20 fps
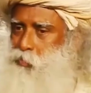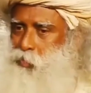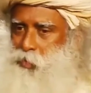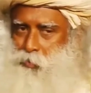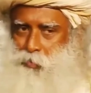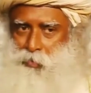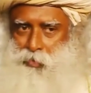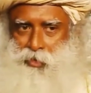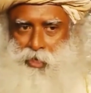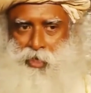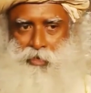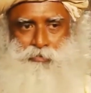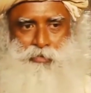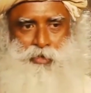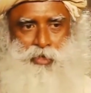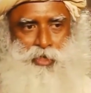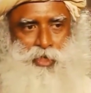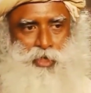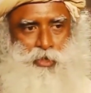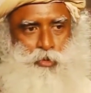people
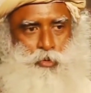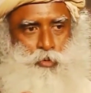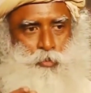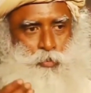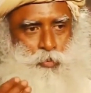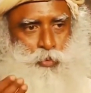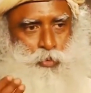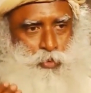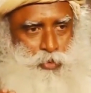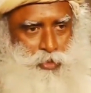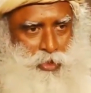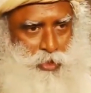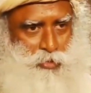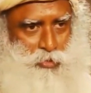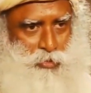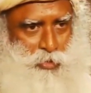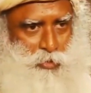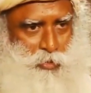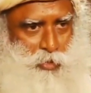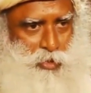every day do puja
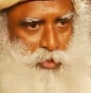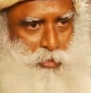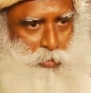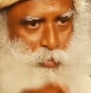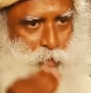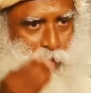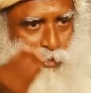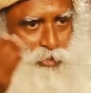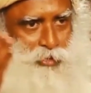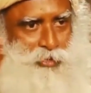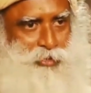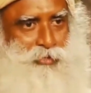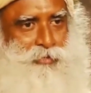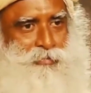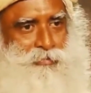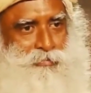to the water pot.